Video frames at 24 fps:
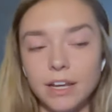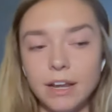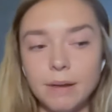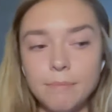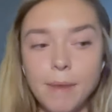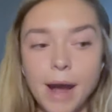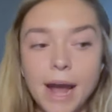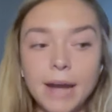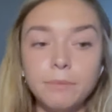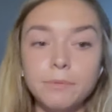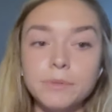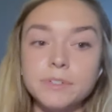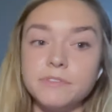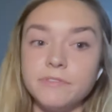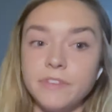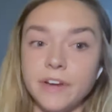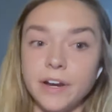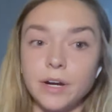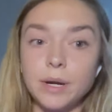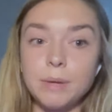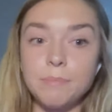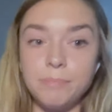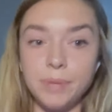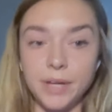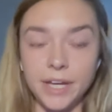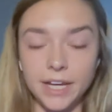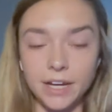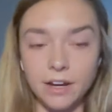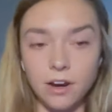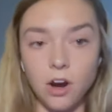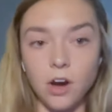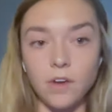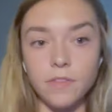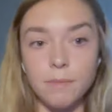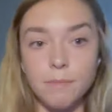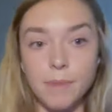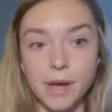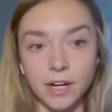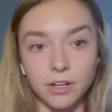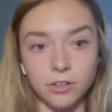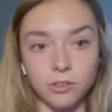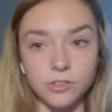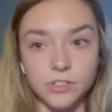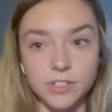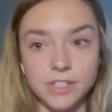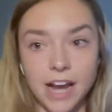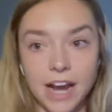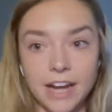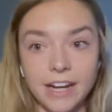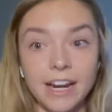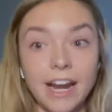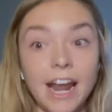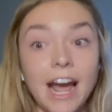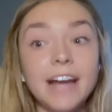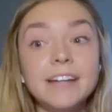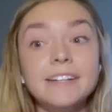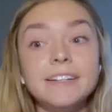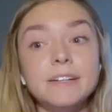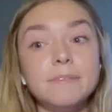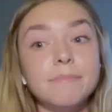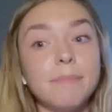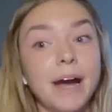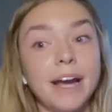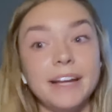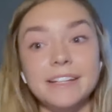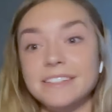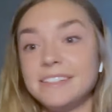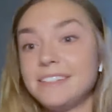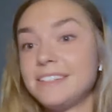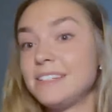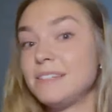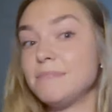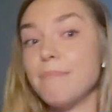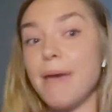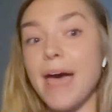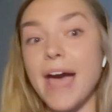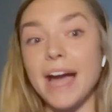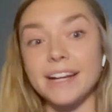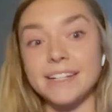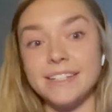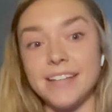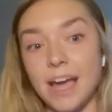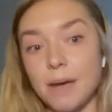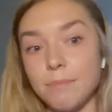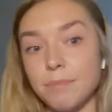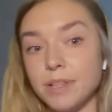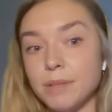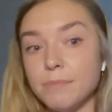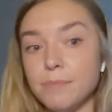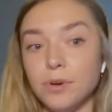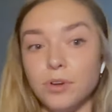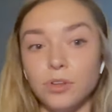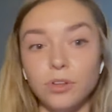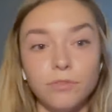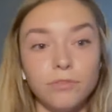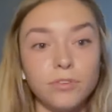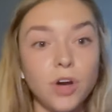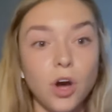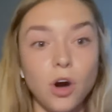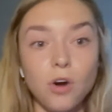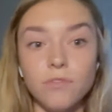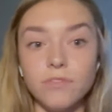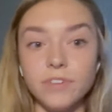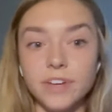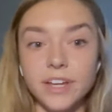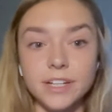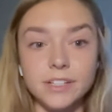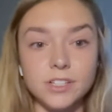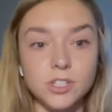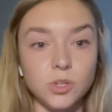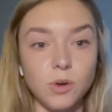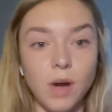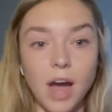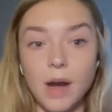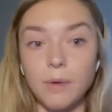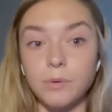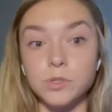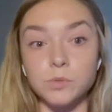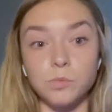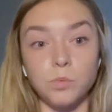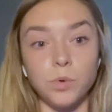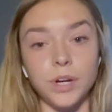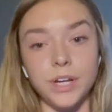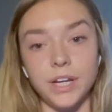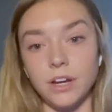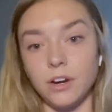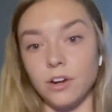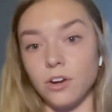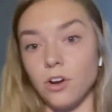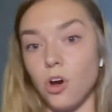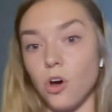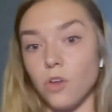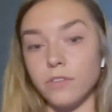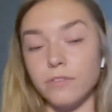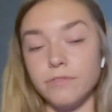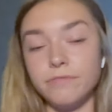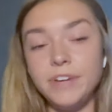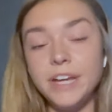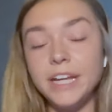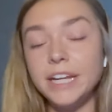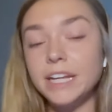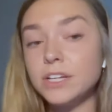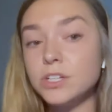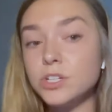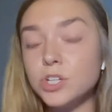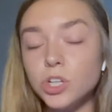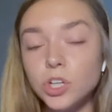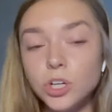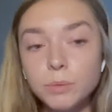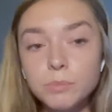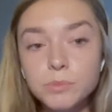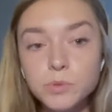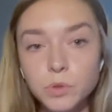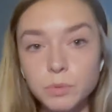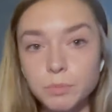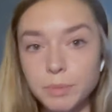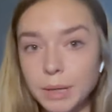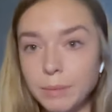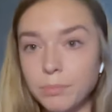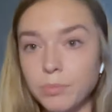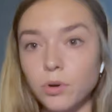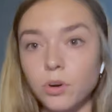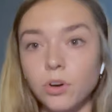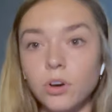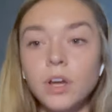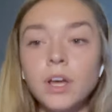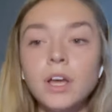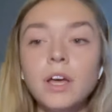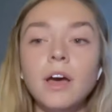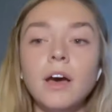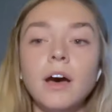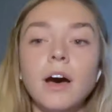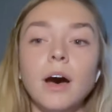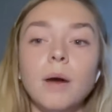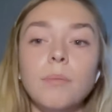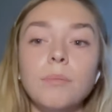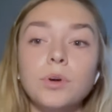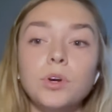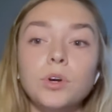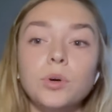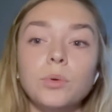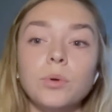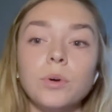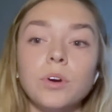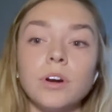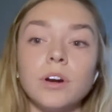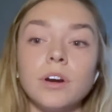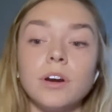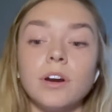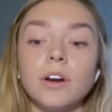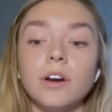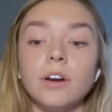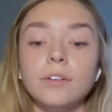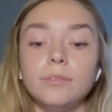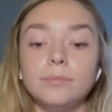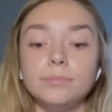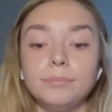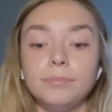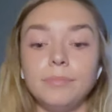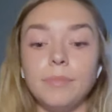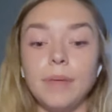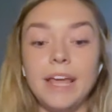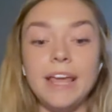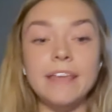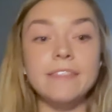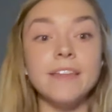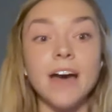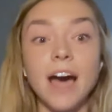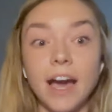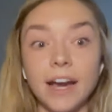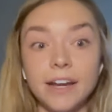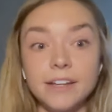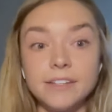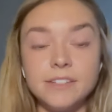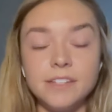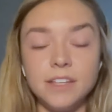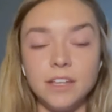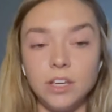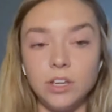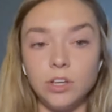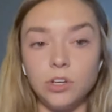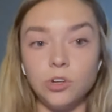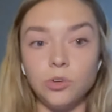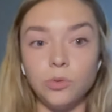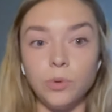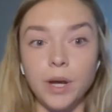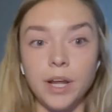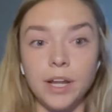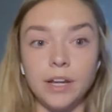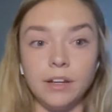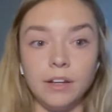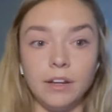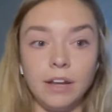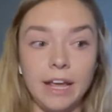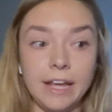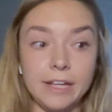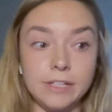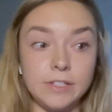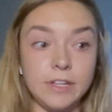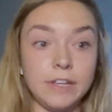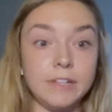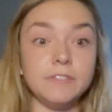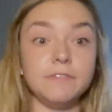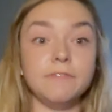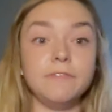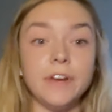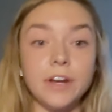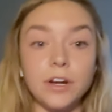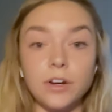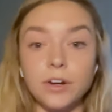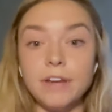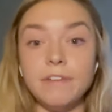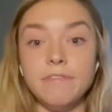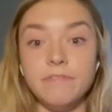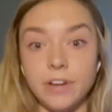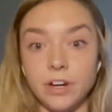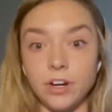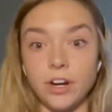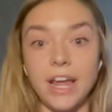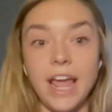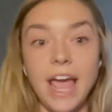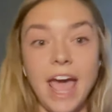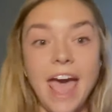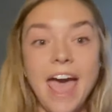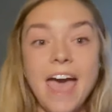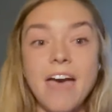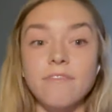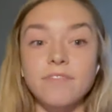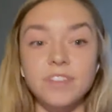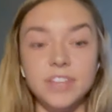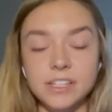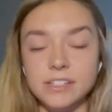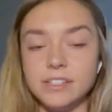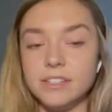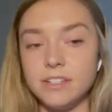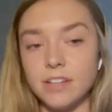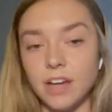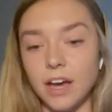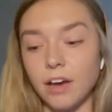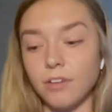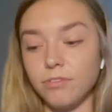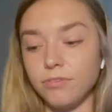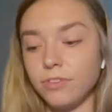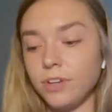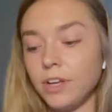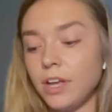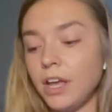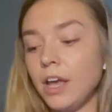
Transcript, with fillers: And mine was very big on the medical side. And I did mine smack dab in the middle of COVID. So I was working on all the feeding tubes with people um, who are in the I C U, and it's, it's very, very heavy stuff.